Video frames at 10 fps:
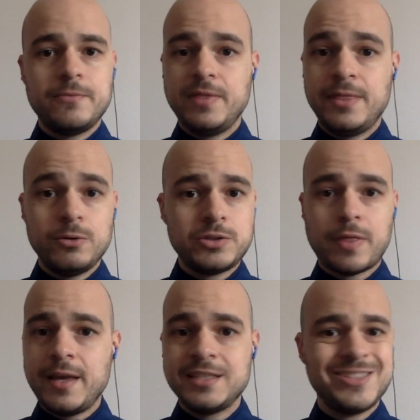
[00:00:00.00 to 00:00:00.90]
Those
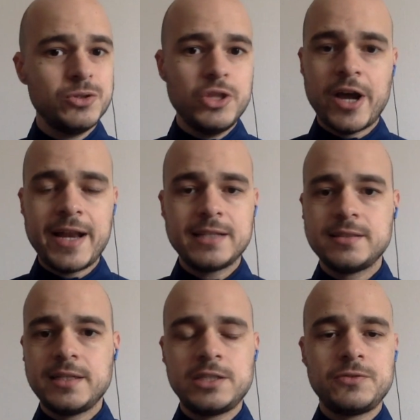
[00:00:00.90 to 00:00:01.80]
things do not
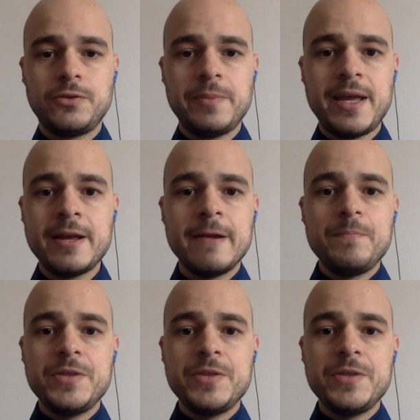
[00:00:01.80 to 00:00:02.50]
exist for me.